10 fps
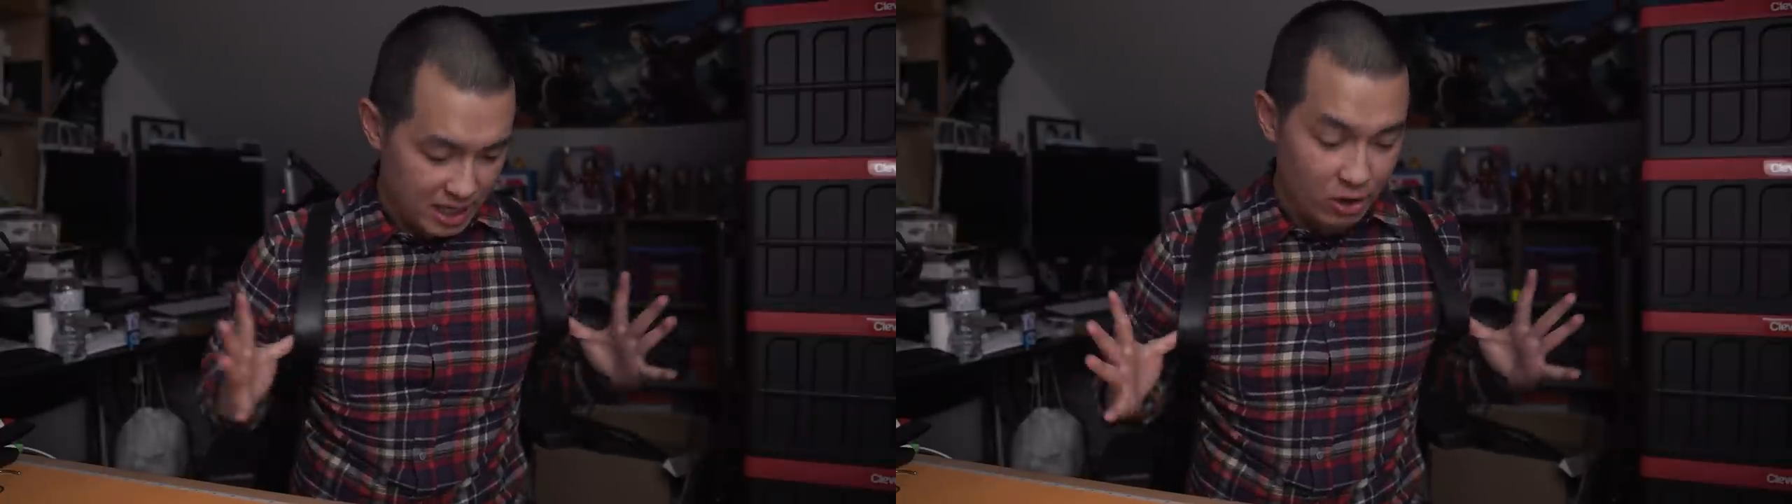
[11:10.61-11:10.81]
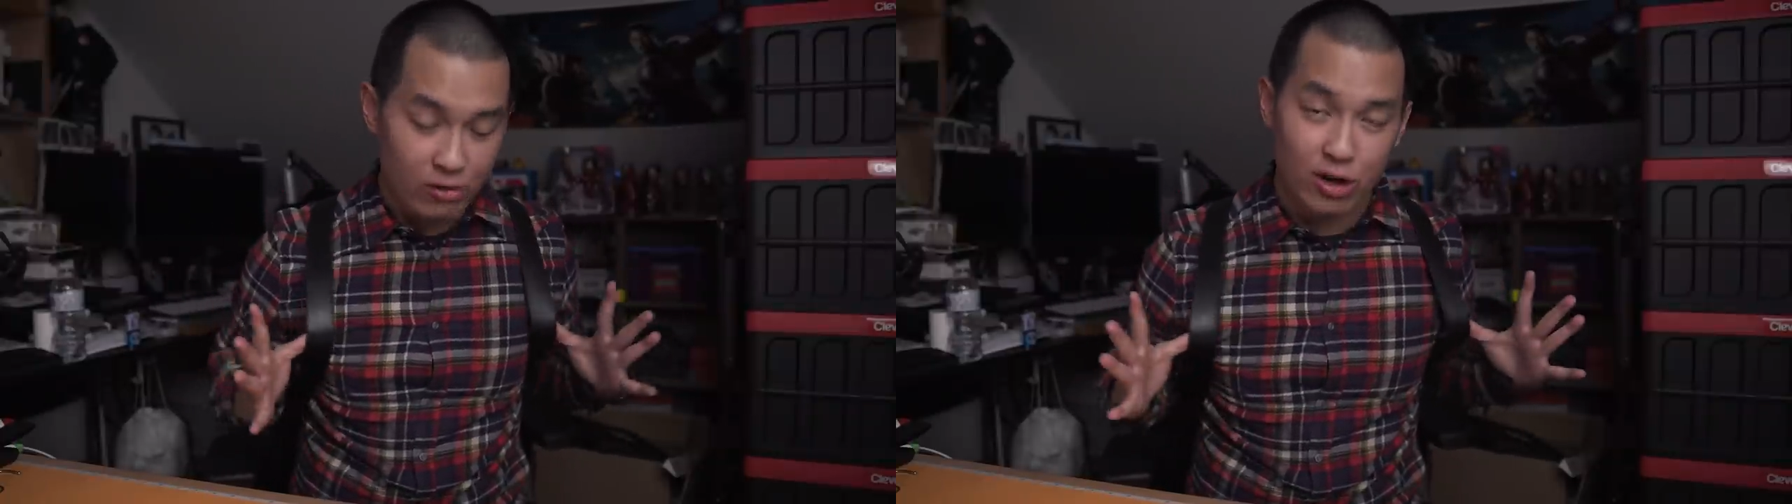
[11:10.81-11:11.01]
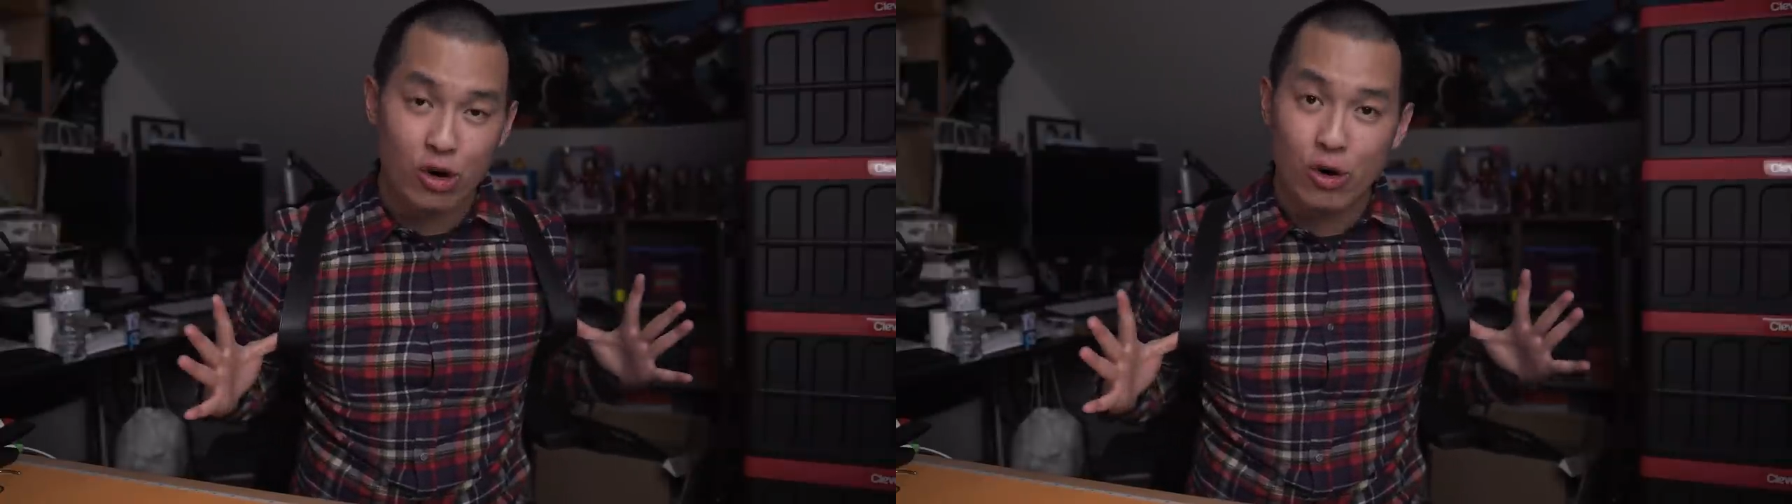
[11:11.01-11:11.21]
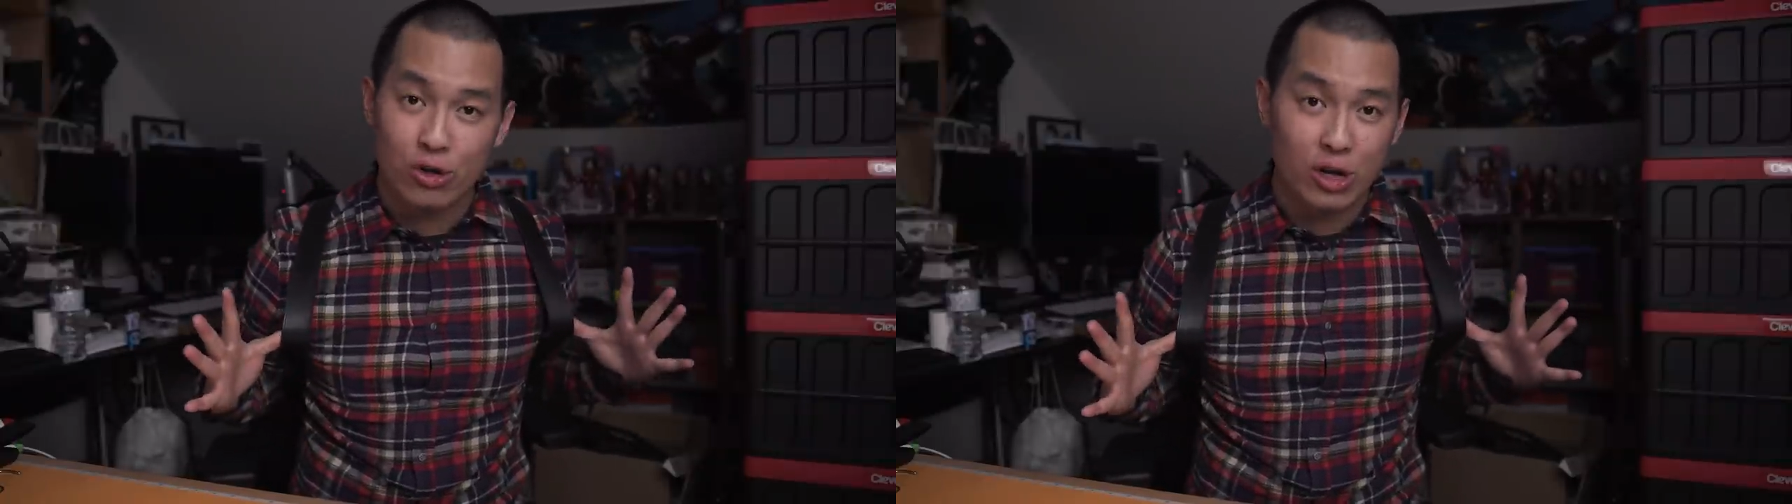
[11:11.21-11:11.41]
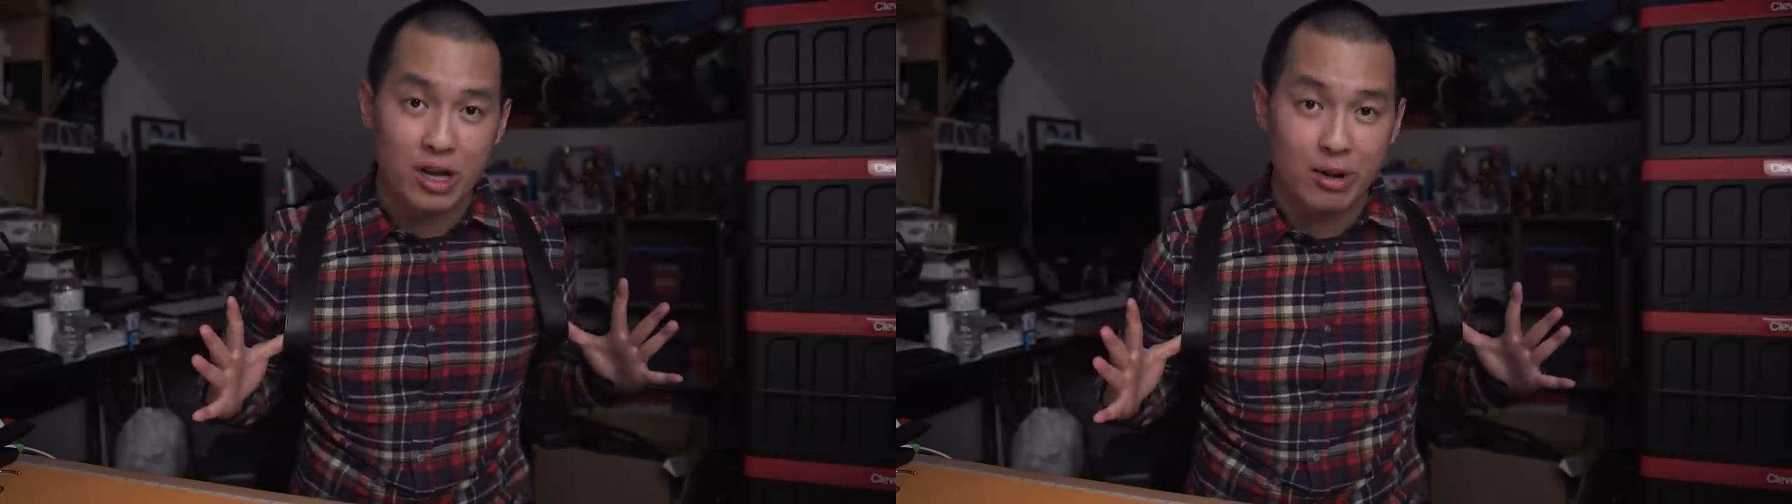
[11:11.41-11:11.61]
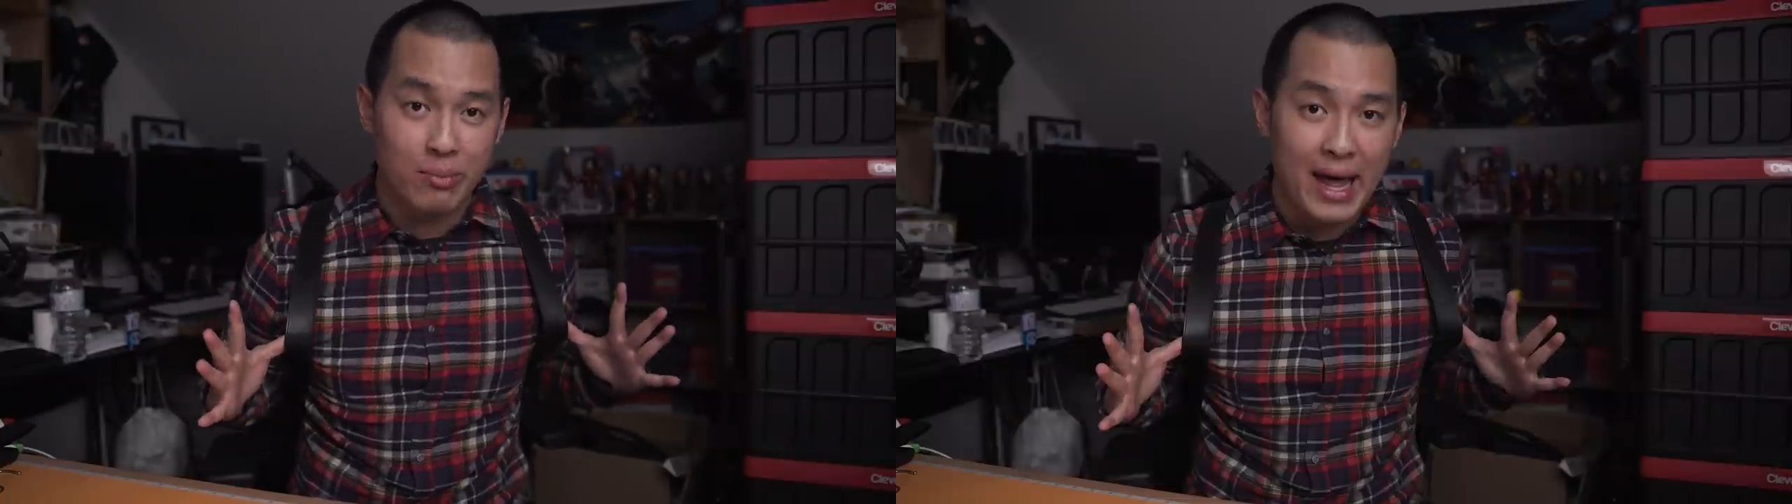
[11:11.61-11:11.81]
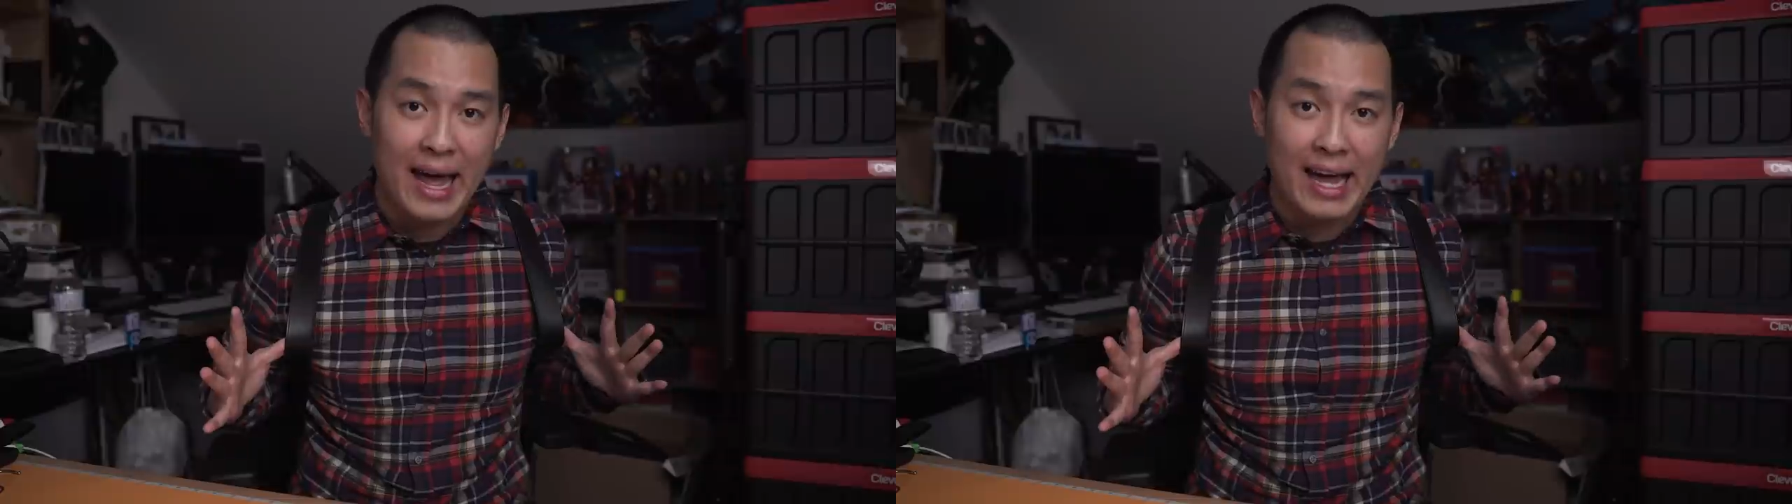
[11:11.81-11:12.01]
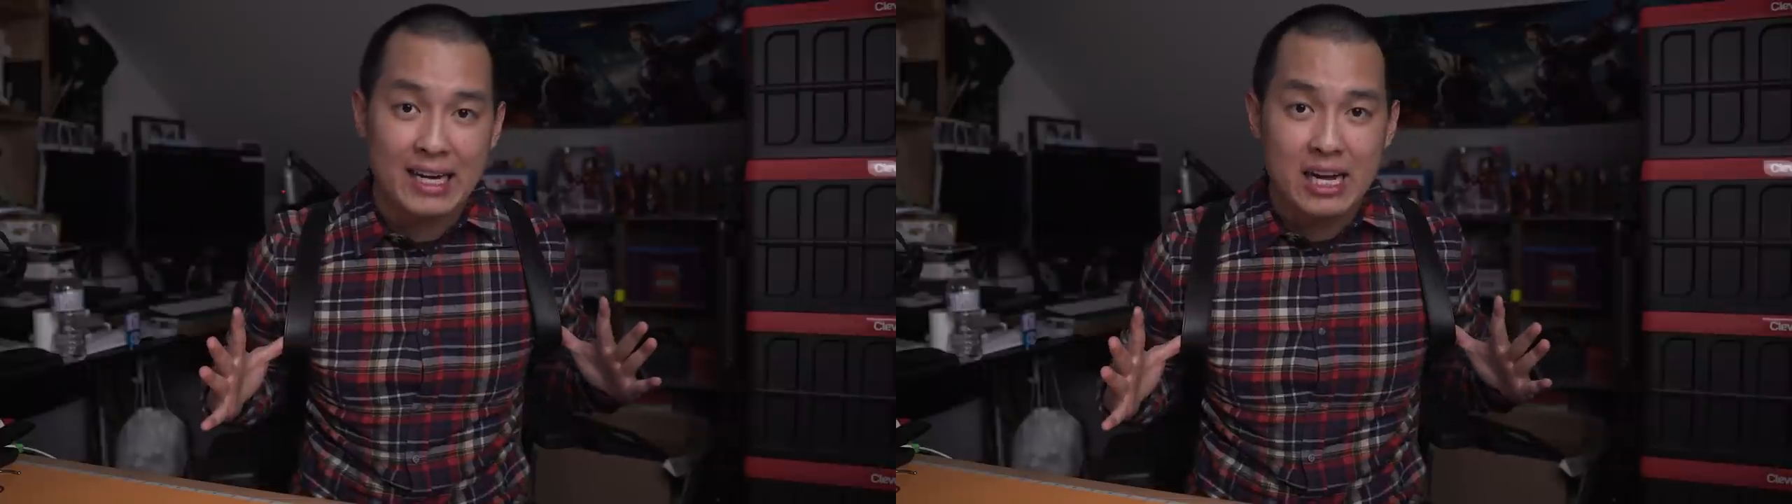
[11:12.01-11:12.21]
kill the whole look of the
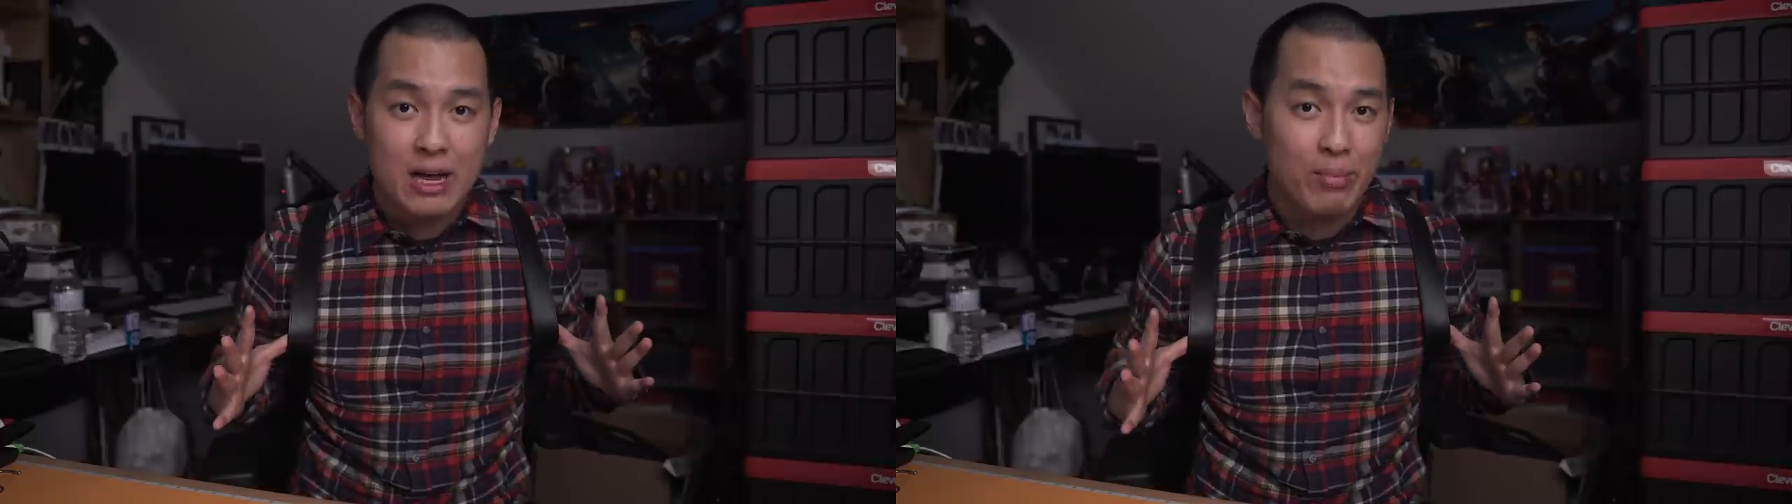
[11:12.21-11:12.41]
bag,